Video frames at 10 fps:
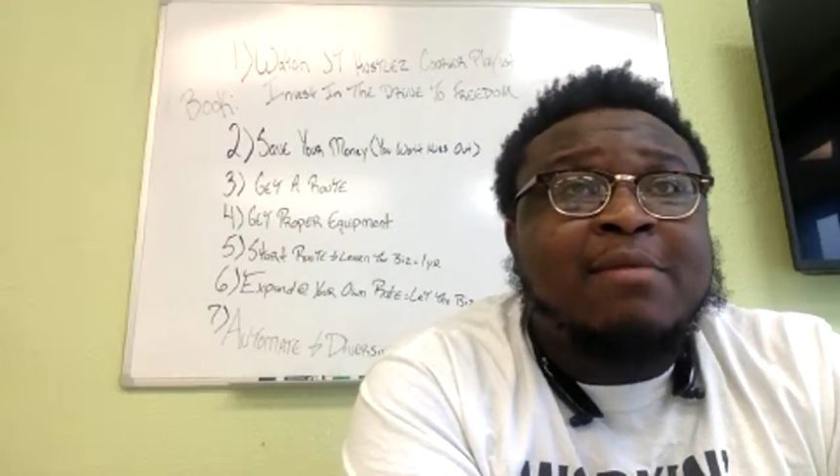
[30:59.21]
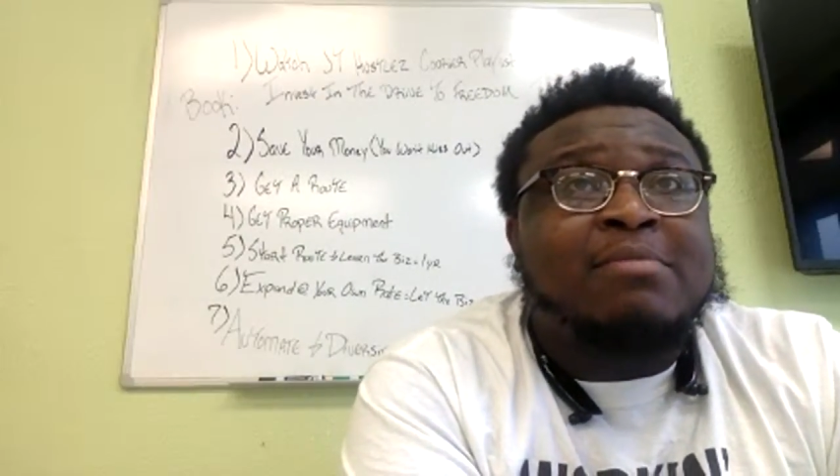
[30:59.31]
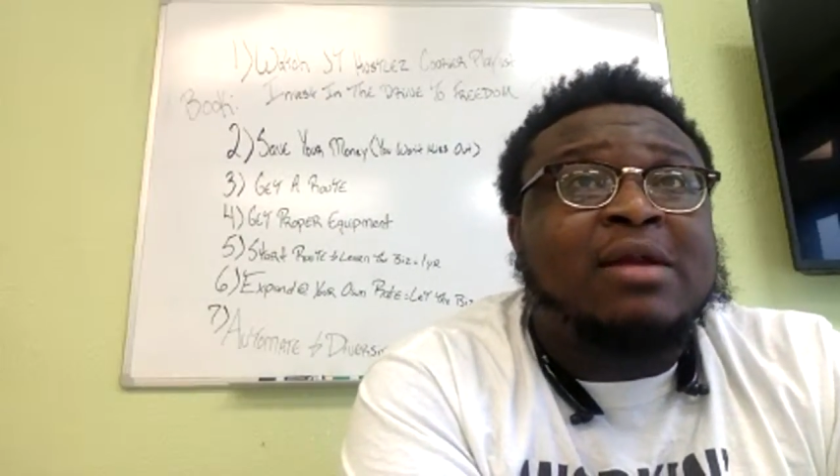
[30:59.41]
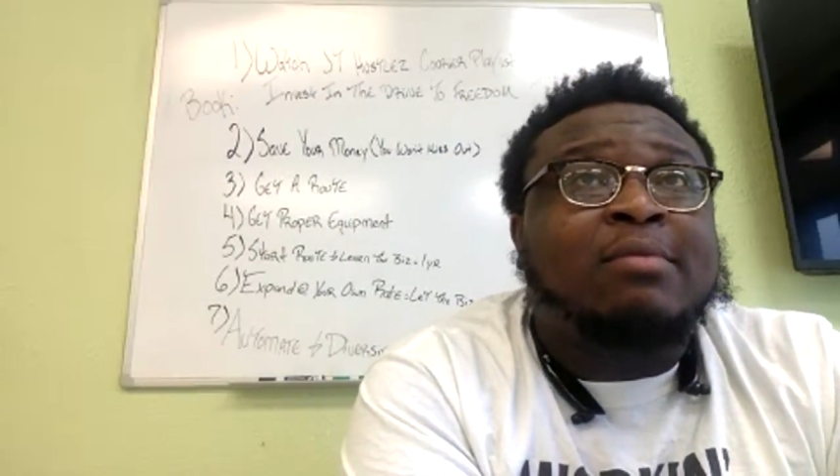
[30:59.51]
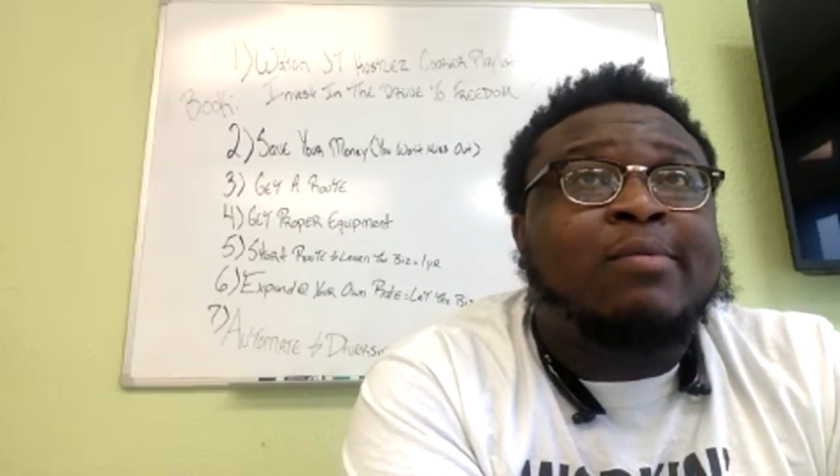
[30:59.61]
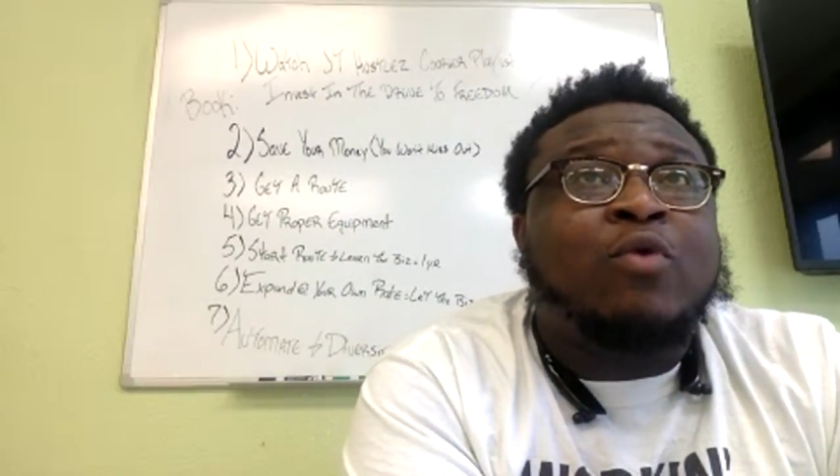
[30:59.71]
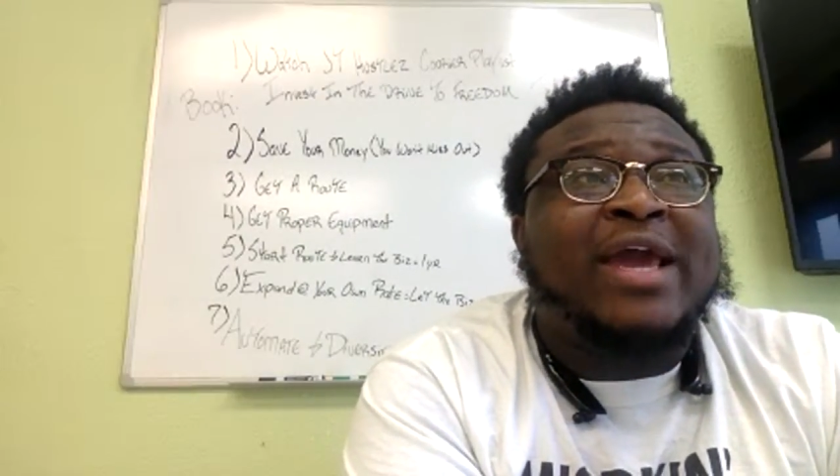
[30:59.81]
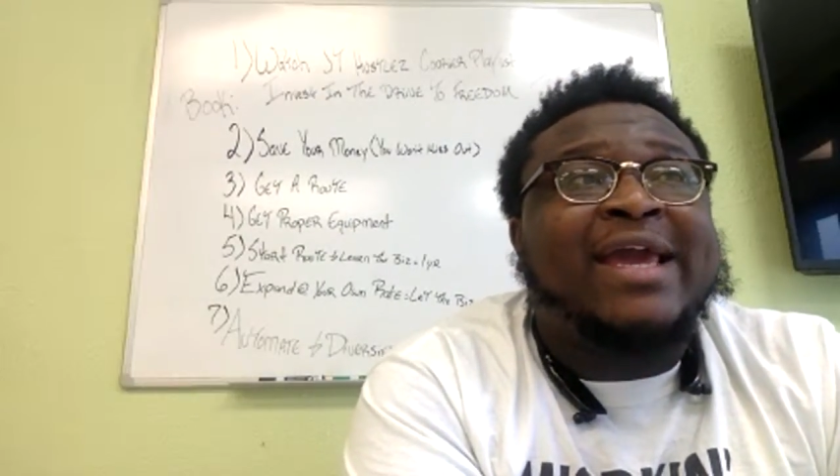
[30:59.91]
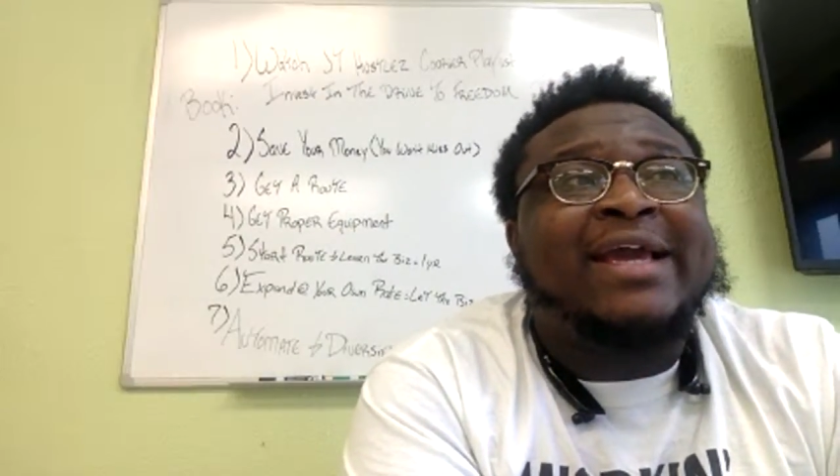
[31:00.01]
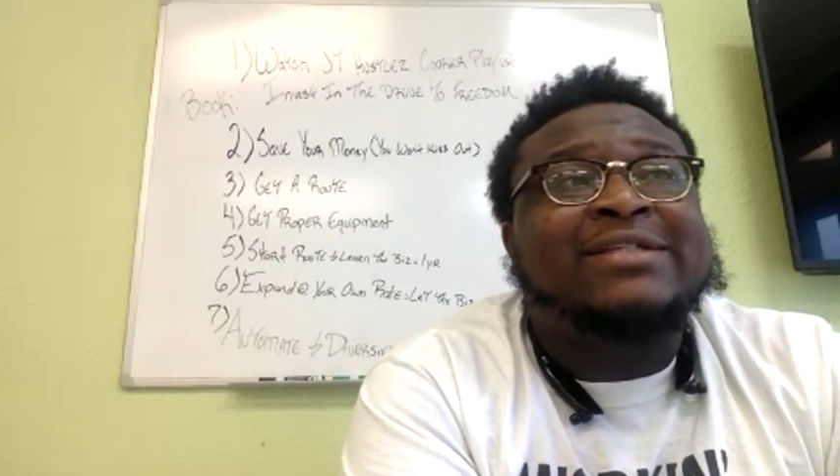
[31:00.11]
minimum
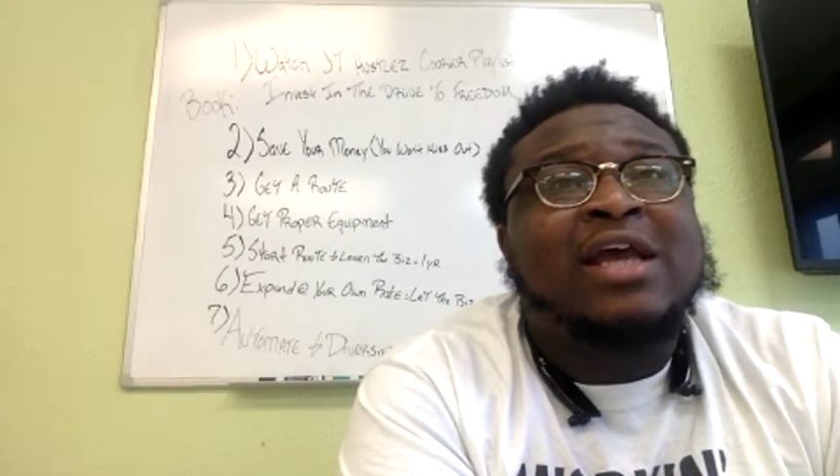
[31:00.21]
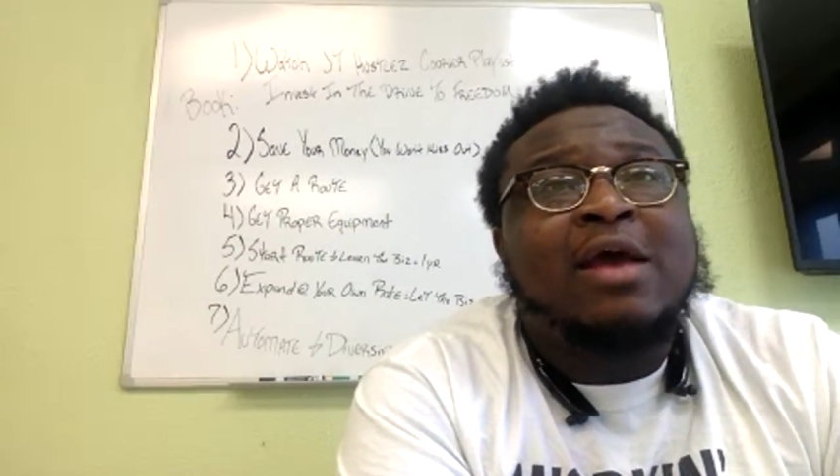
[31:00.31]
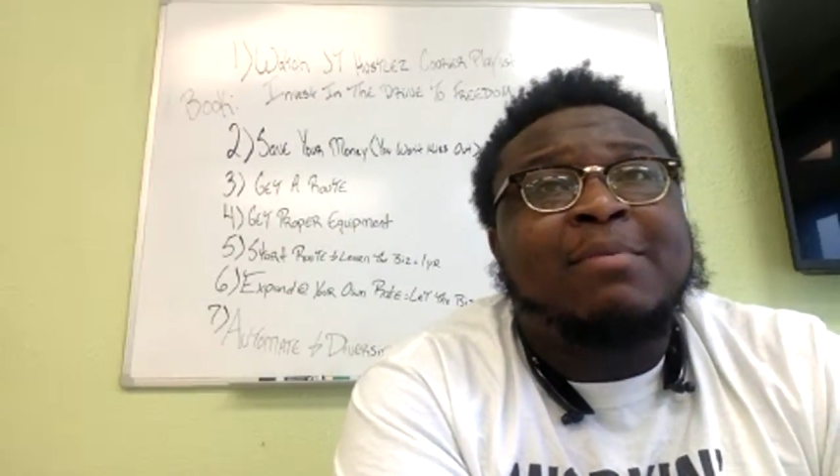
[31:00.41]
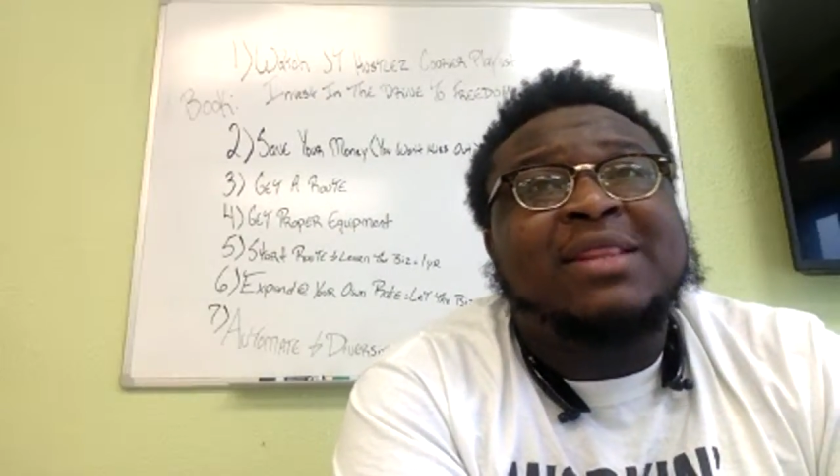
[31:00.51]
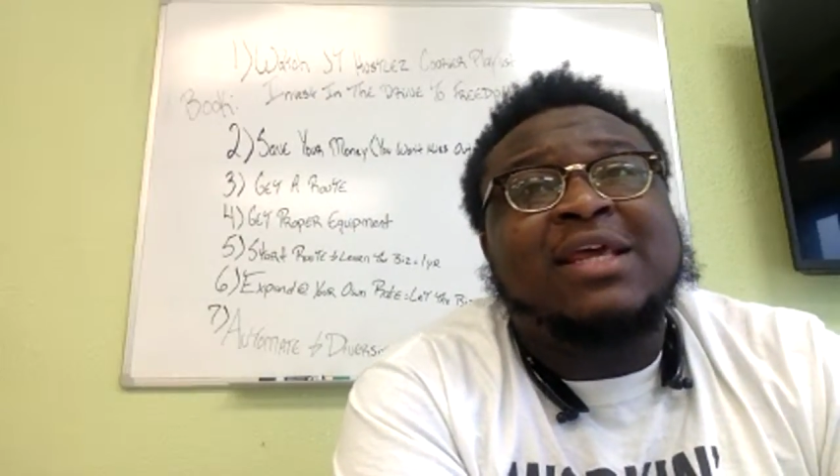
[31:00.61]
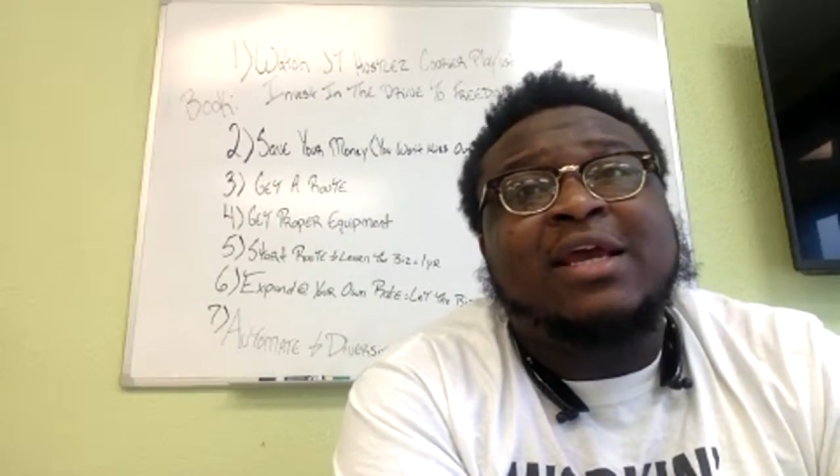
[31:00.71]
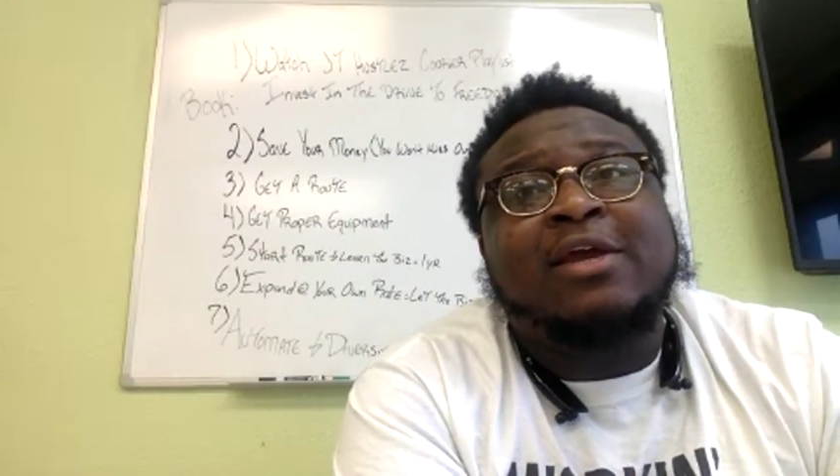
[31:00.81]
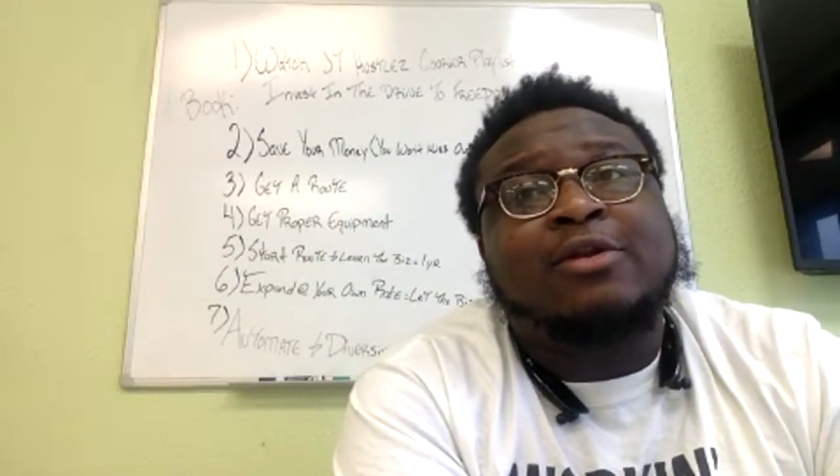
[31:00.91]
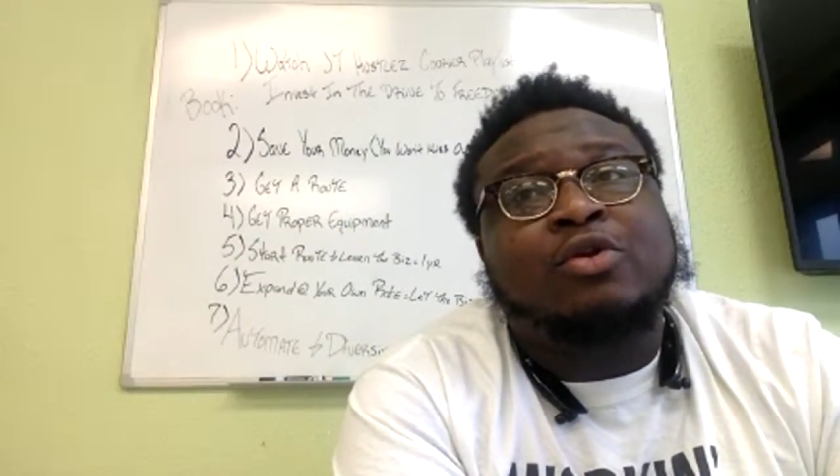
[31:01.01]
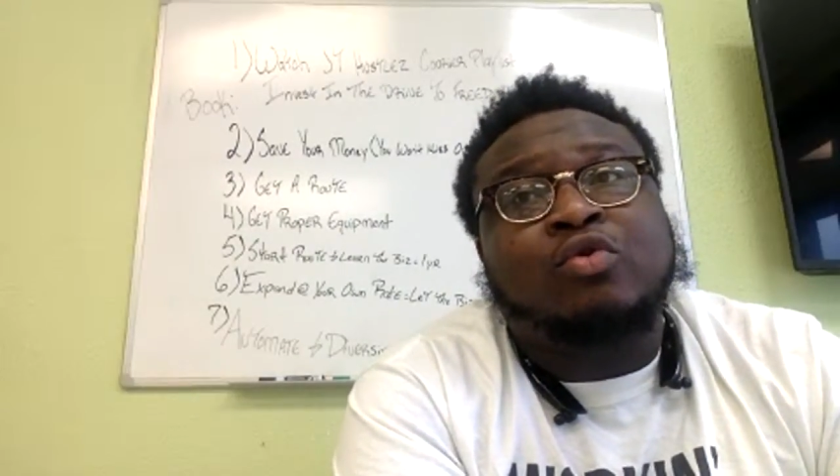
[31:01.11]
wage, but then